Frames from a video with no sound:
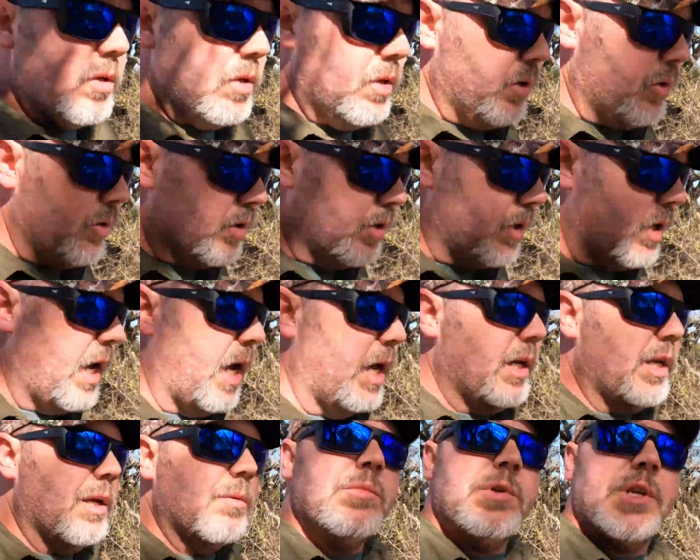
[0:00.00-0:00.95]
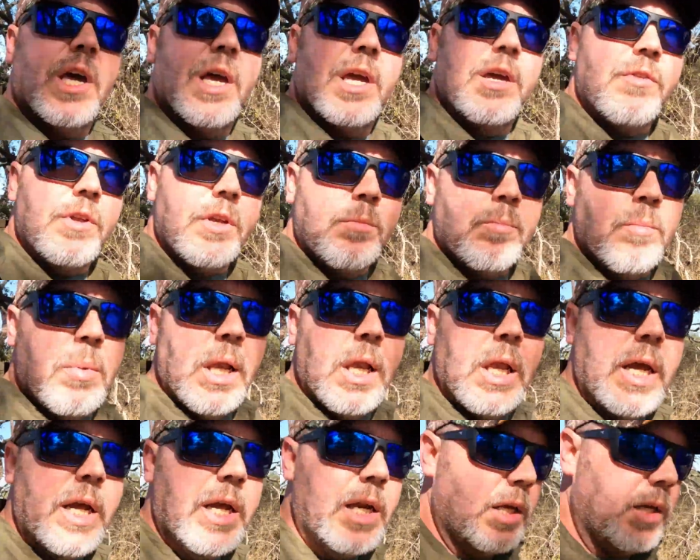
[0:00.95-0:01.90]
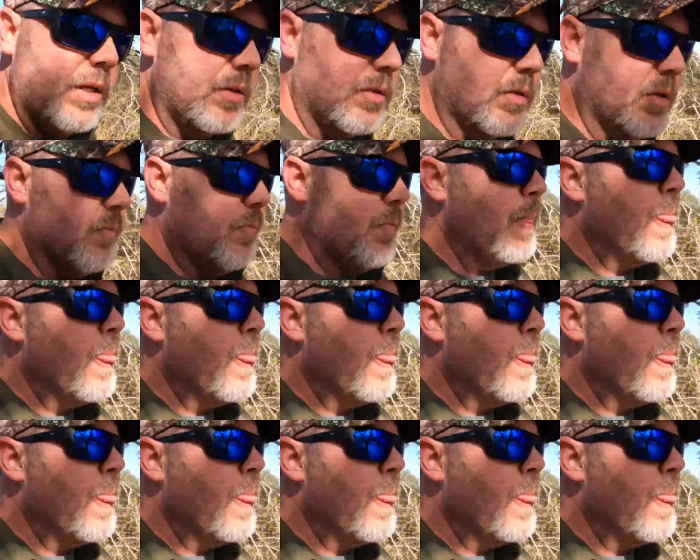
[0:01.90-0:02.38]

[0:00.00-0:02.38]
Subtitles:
There's a guy named David Pallades